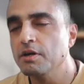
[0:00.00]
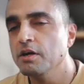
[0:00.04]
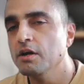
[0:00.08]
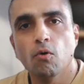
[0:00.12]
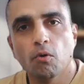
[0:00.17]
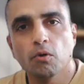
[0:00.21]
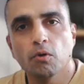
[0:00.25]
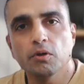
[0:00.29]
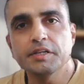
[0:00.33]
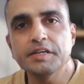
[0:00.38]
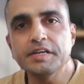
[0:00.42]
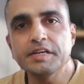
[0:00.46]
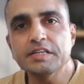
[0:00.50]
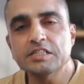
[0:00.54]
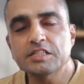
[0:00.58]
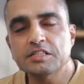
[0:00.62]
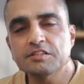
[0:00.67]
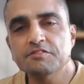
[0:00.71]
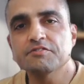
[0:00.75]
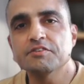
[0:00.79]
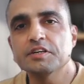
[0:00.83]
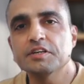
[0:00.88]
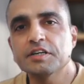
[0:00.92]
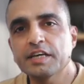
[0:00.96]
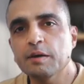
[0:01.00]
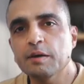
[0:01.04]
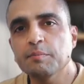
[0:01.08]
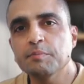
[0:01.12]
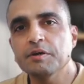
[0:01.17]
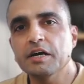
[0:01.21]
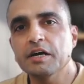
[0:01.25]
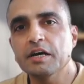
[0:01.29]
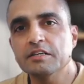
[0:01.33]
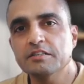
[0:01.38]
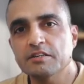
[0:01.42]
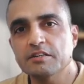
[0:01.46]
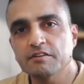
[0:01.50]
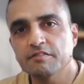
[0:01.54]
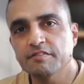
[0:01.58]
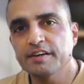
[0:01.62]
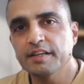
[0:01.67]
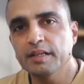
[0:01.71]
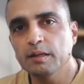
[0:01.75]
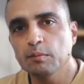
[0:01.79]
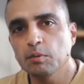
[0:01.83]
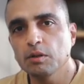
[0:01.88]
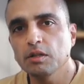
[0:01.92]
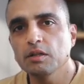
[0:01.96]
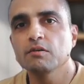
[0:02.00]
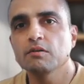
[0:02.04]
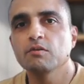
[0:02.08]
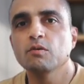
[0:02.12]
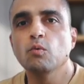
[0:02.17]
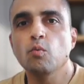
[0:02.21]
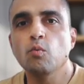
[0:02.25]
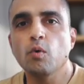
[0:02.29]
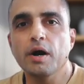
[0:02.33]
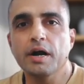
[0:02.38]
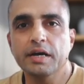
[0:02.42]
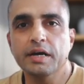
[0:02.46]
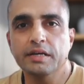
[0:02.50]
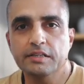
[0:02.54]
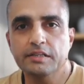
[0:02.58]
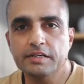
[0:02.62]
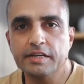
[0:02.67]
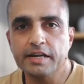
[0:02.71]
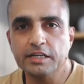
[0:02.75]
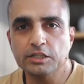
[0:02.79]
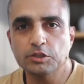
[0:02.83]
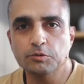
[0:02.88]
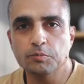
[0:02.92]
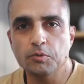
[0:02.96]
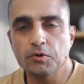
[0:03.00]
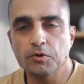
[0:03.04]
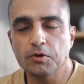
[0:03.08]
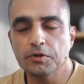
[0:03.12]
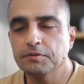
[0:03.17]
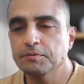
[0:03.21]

All these different KPIs are available via the dashboard.